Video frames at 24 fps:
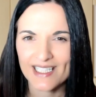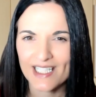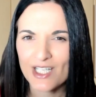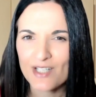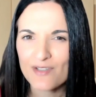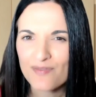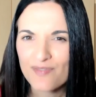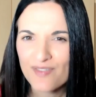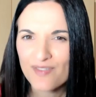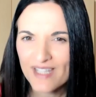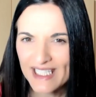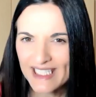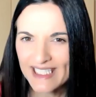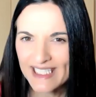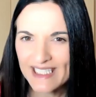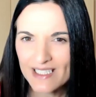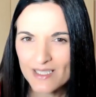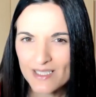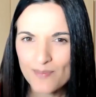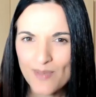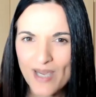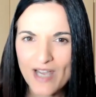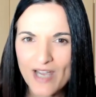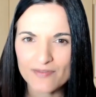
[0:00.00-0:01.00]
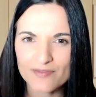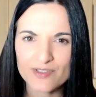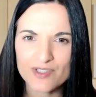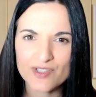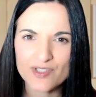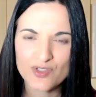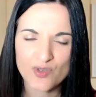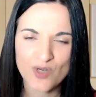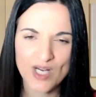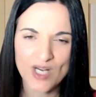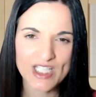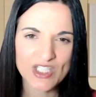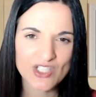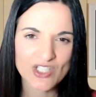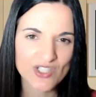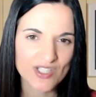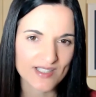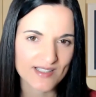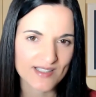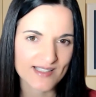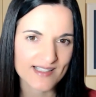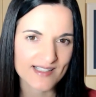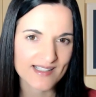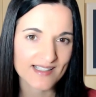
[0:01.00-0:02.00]
If thinking about
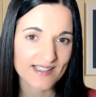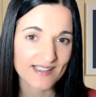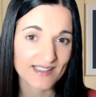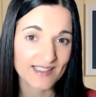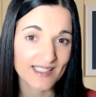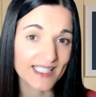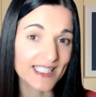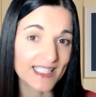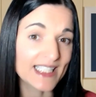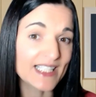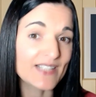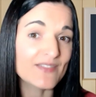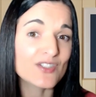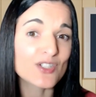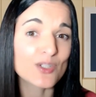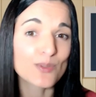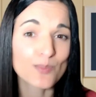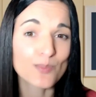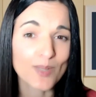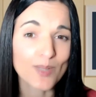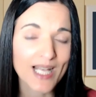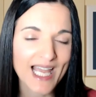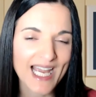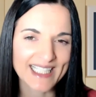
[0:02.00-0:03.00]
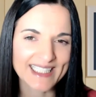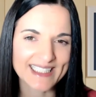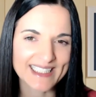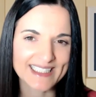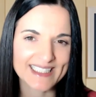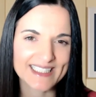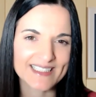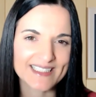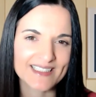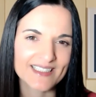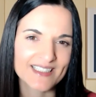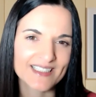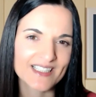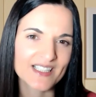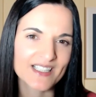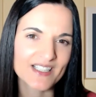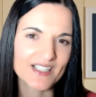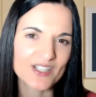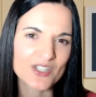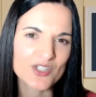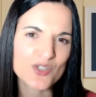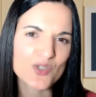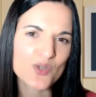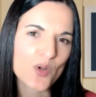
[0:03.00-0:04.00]
frustrations leaves you blank,
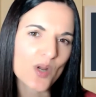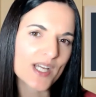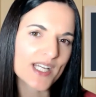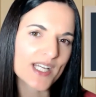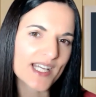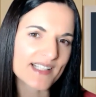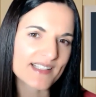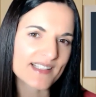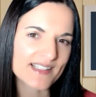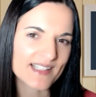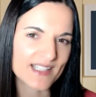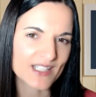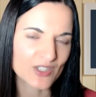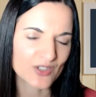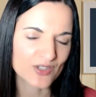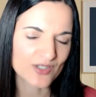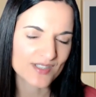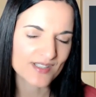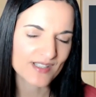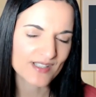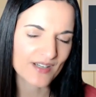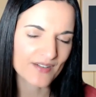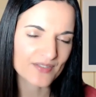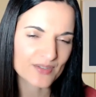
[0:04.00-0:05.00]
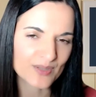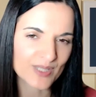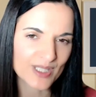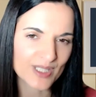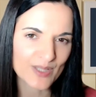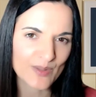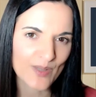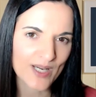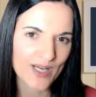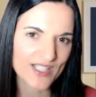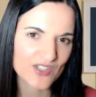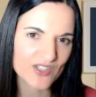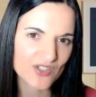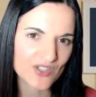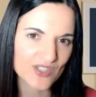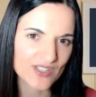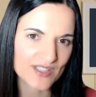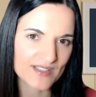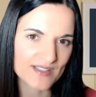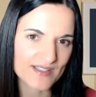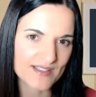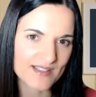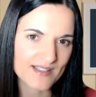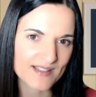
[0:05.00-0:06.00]
try asking yourself three
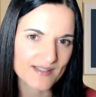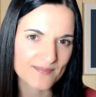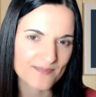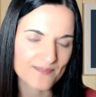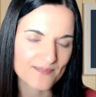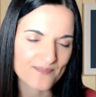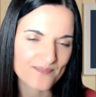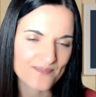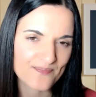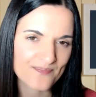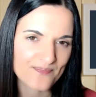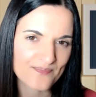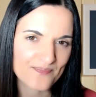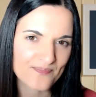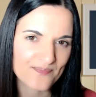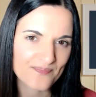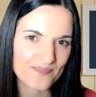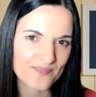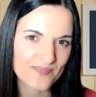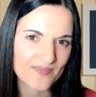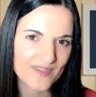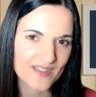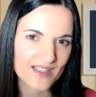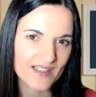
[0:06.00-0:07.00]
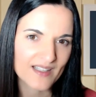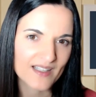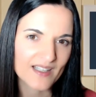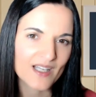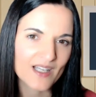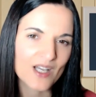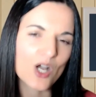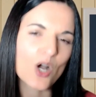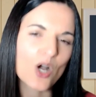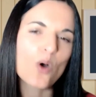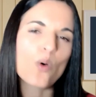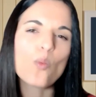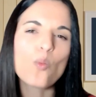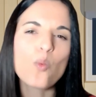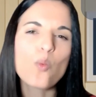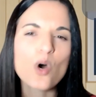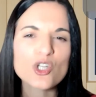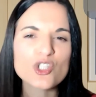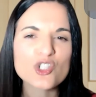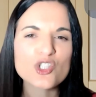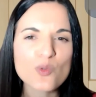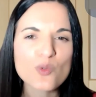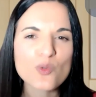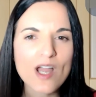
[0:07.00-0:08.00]
questions.
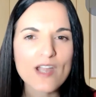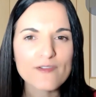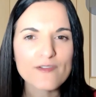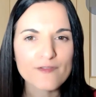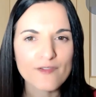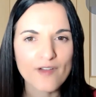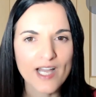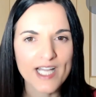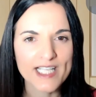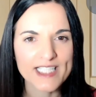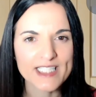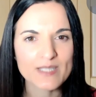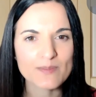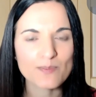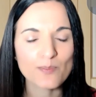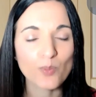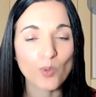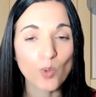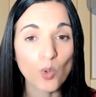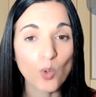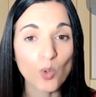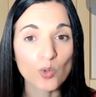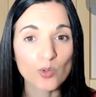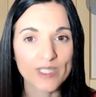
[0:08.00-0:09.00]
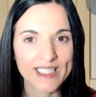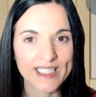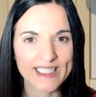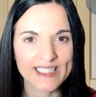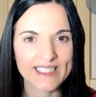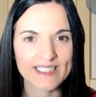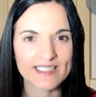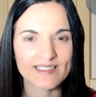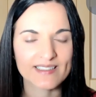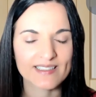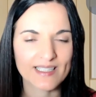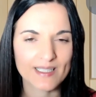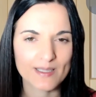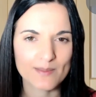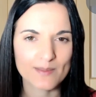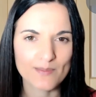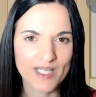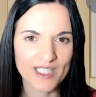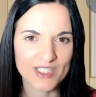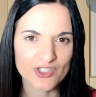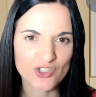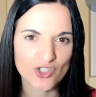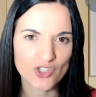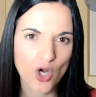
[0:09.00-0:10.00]
What do I find boring in
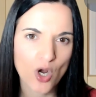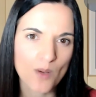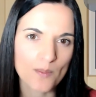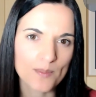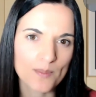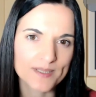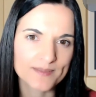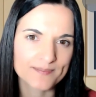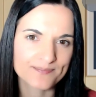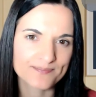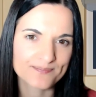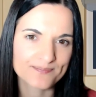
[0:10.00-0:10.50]
my job?